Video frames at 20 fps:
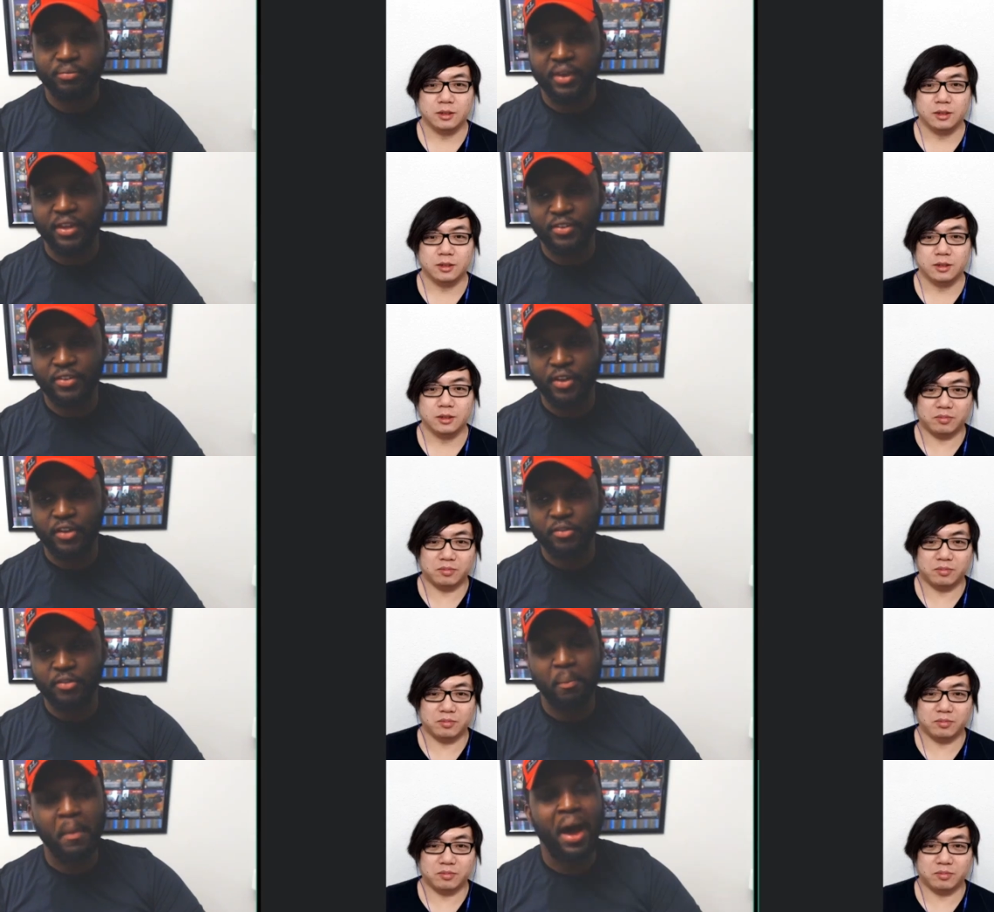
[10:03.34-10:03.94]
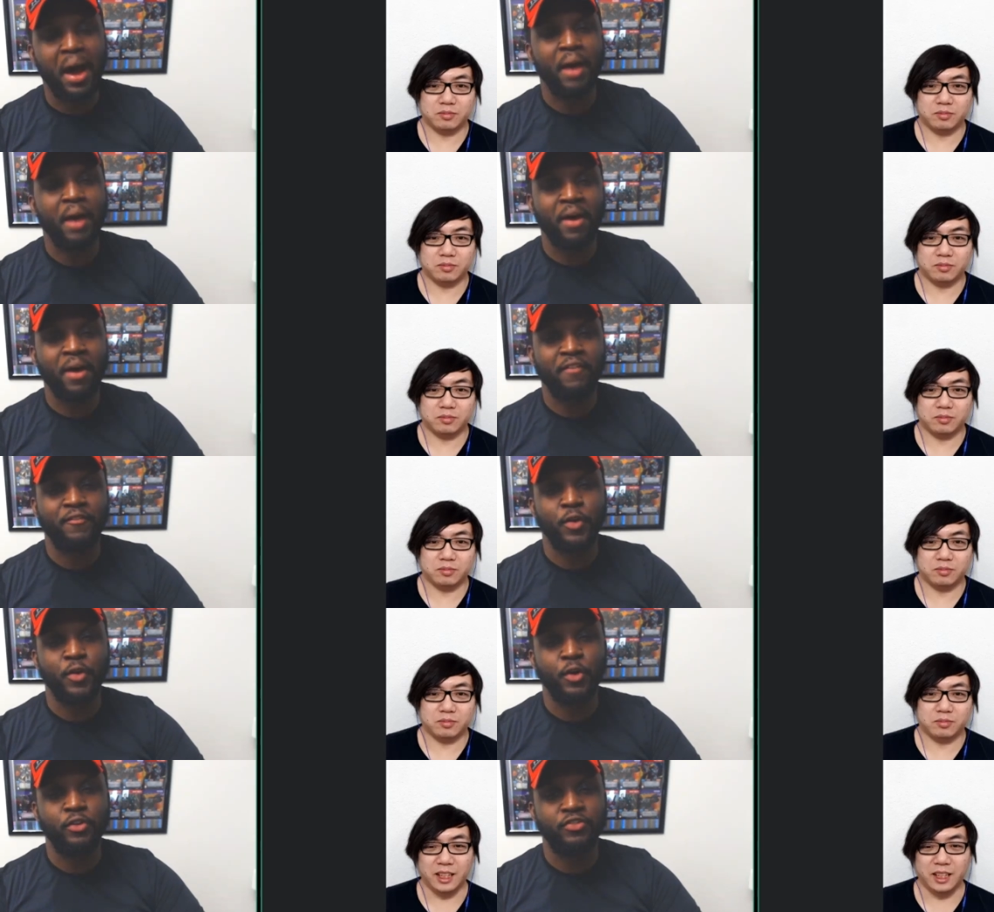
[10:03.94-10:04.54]
Speaker 1: That's awesome. My, my
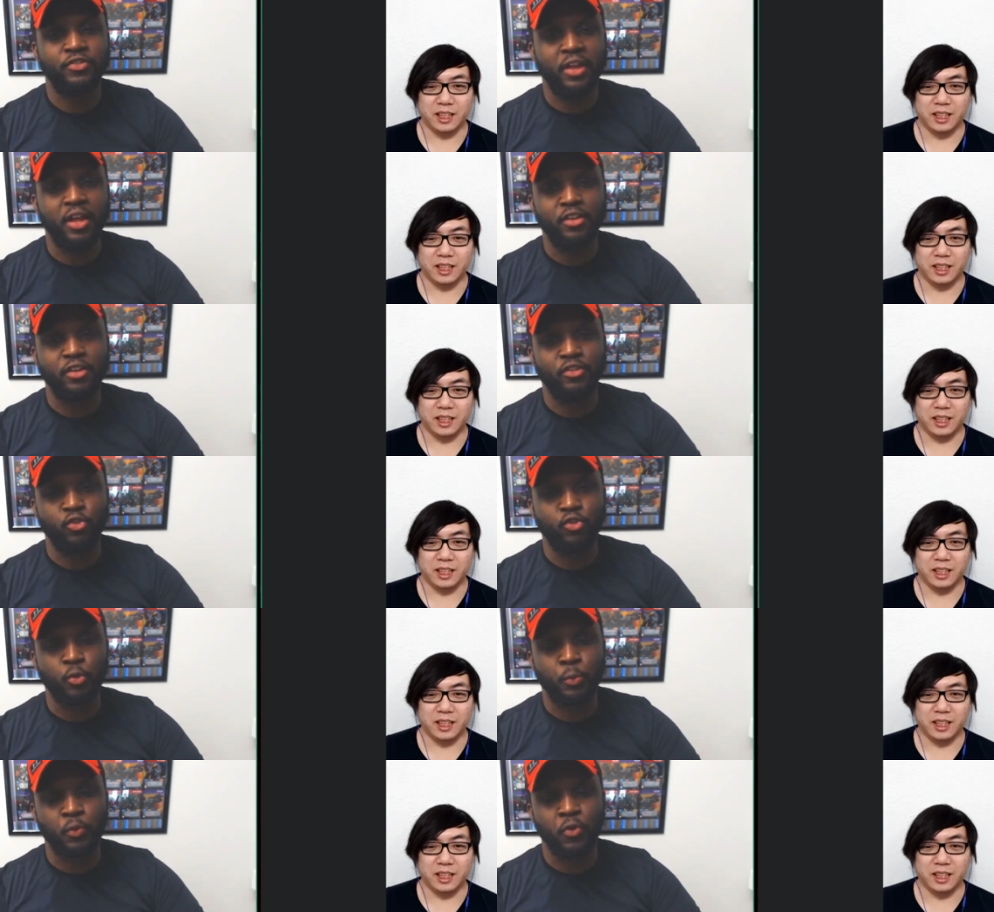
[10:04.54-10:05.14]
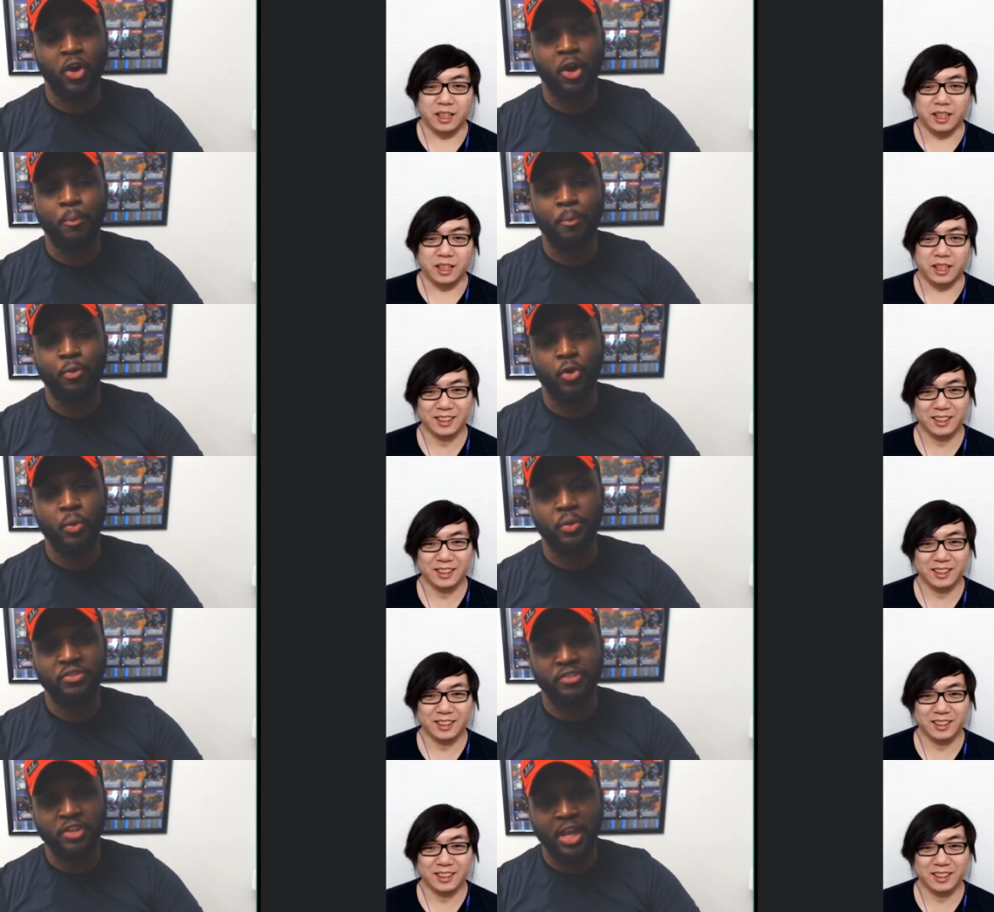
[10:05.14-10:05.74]
first uh, super rare
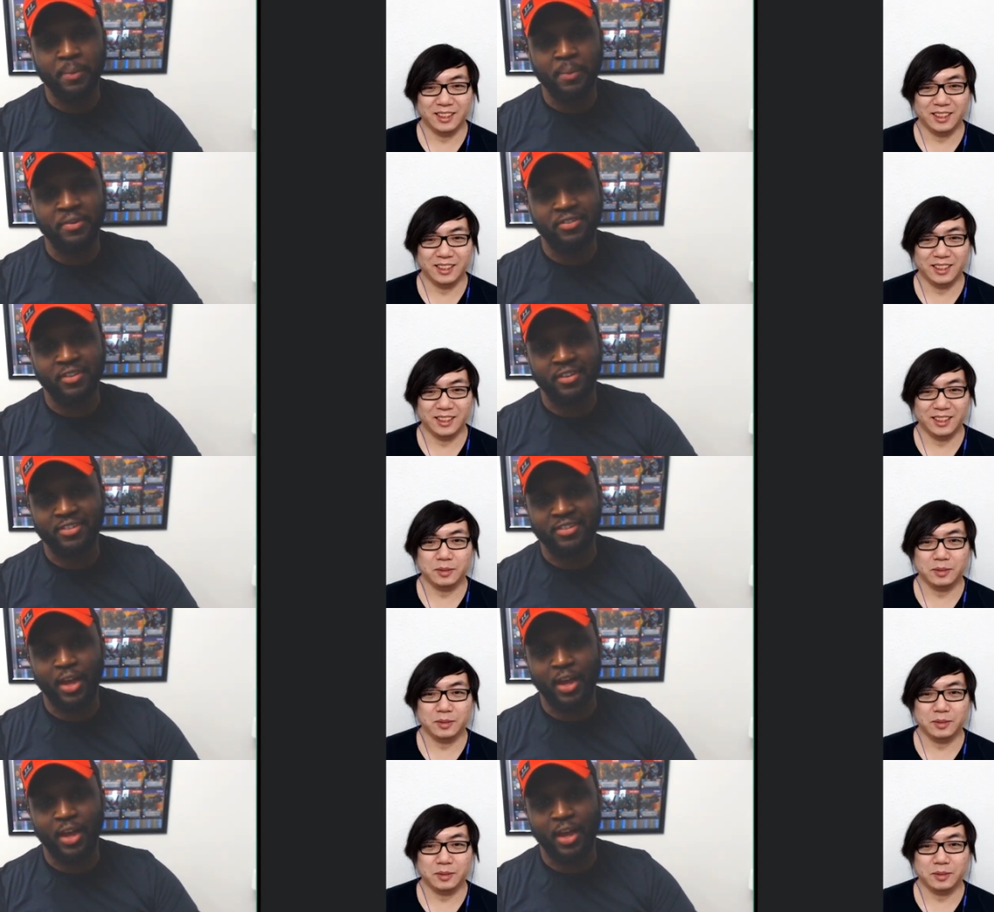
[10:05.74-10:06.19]
pull was Nemesis.